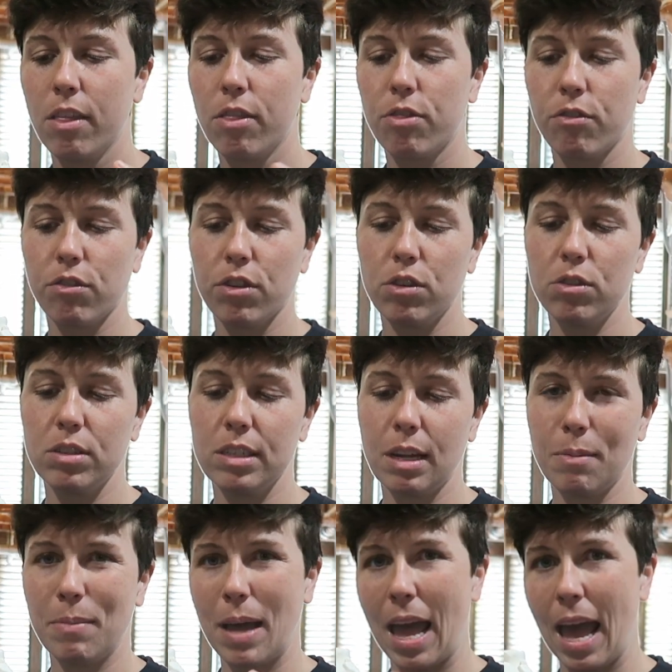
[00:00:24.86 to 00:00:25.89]
threw
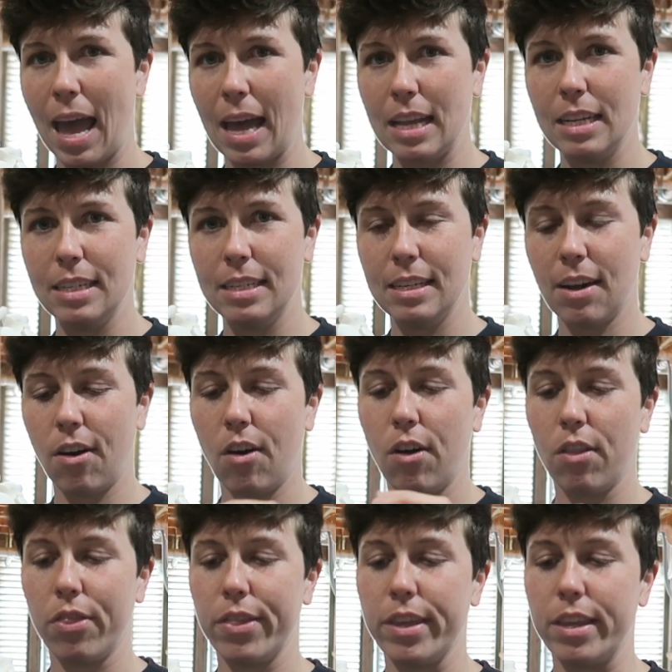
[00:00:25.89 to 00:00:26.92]
some heads
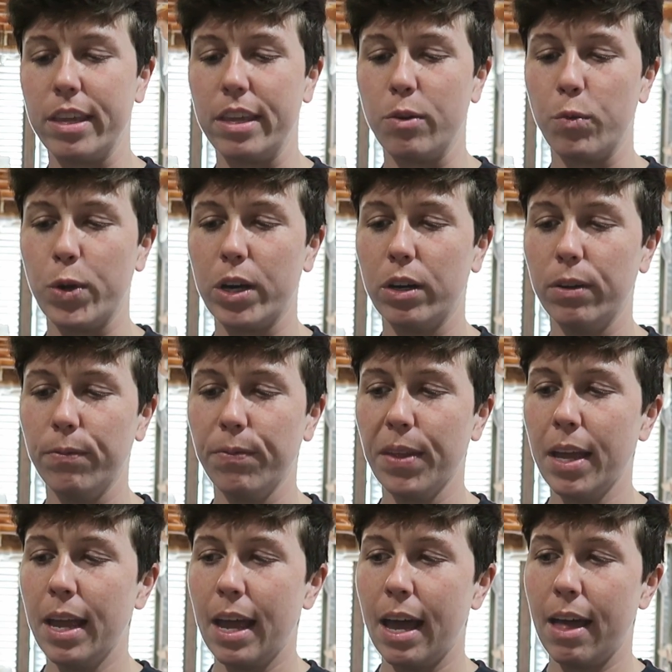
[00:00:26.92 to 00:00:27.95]
on the wheel,
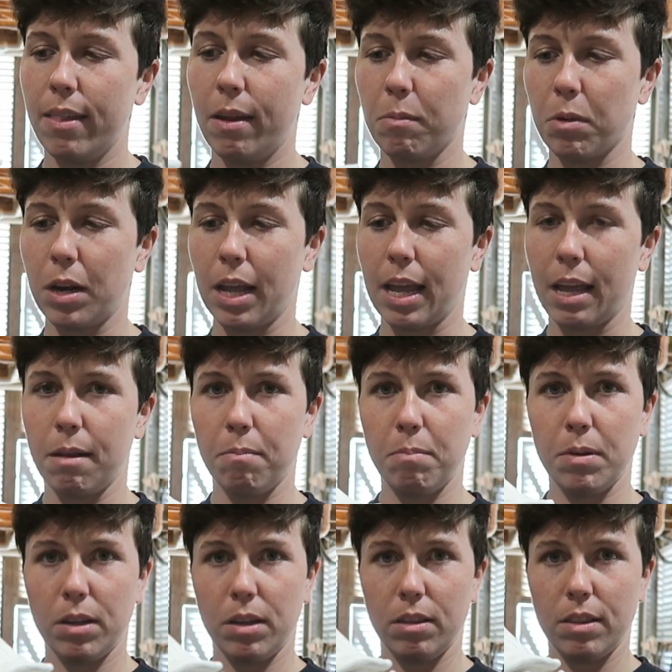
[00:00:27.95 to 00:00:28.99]
and then I'm going to hand
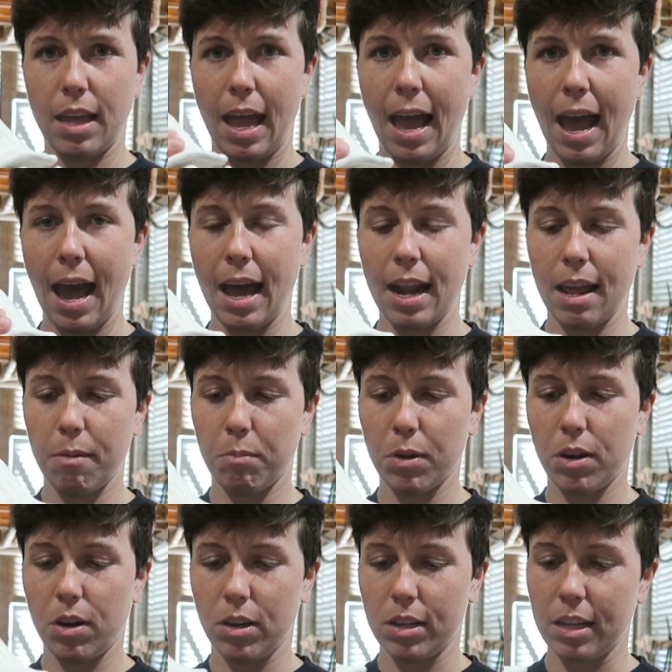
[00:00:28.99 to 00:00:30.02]
build the hat and put
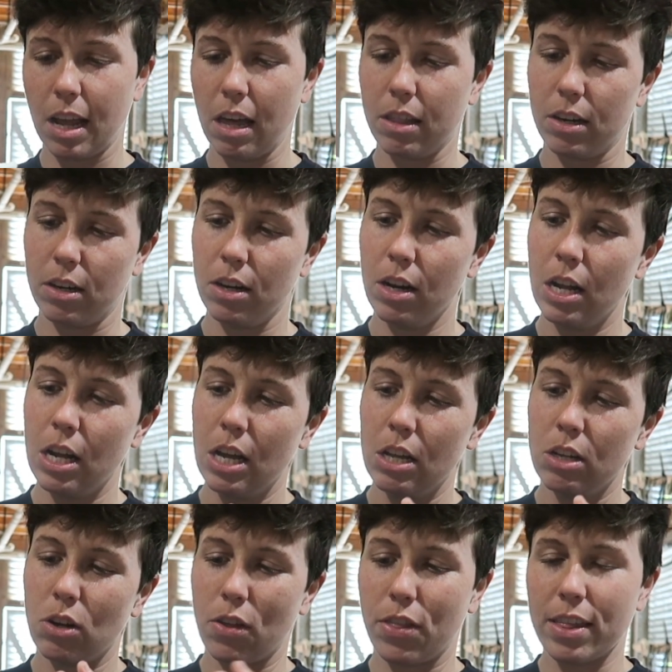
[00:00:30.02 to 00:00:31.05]
it all together.
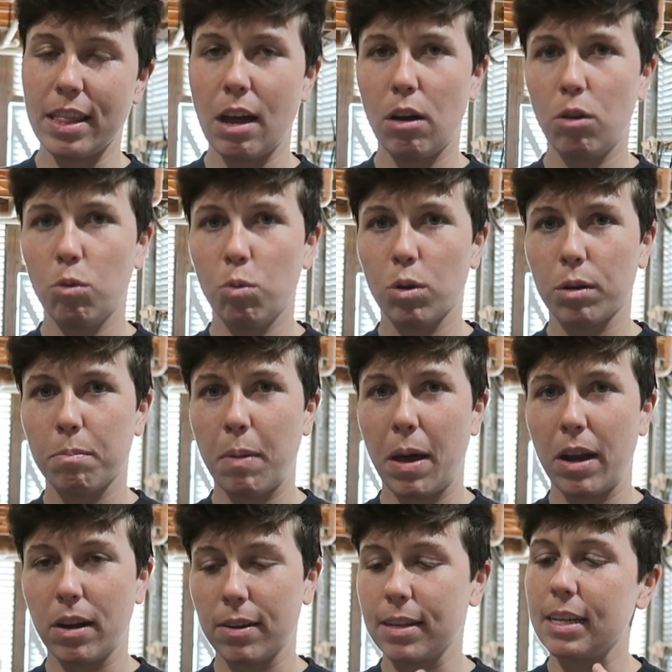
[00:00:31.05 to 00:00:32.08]
So I think that will work
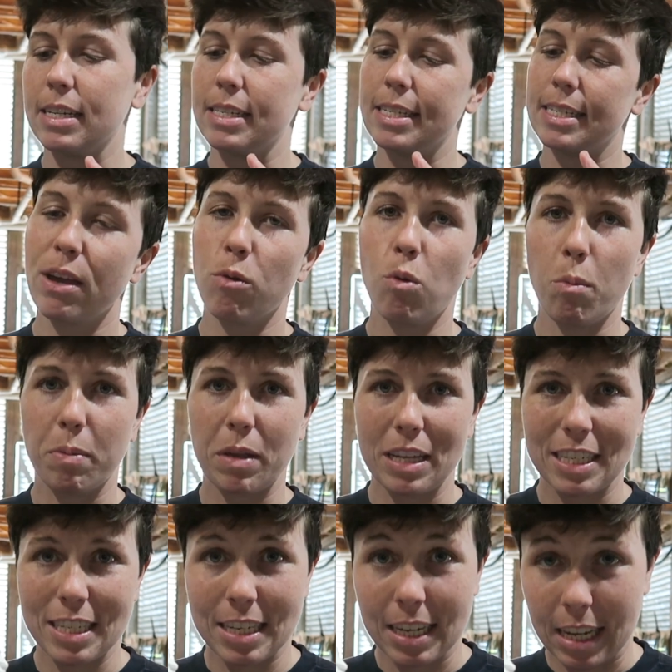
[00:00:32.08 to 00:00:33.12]
better because it won't be
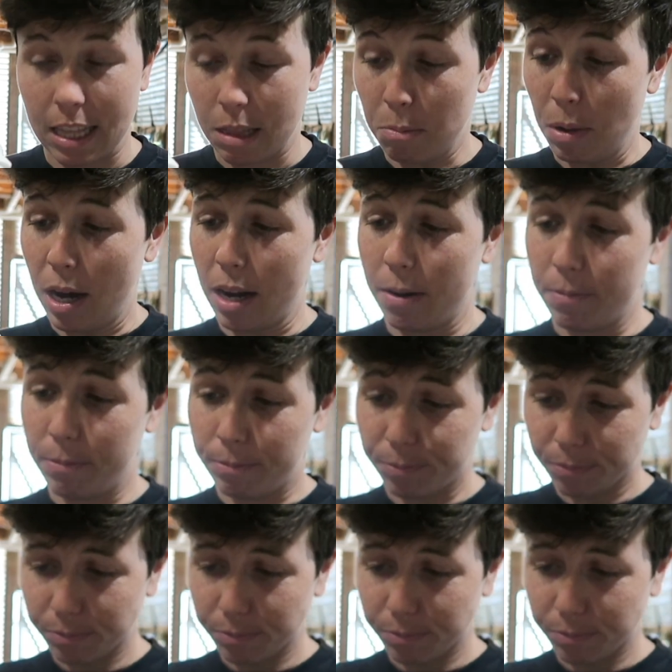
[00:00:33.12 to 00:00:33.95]
as thick at the bottom.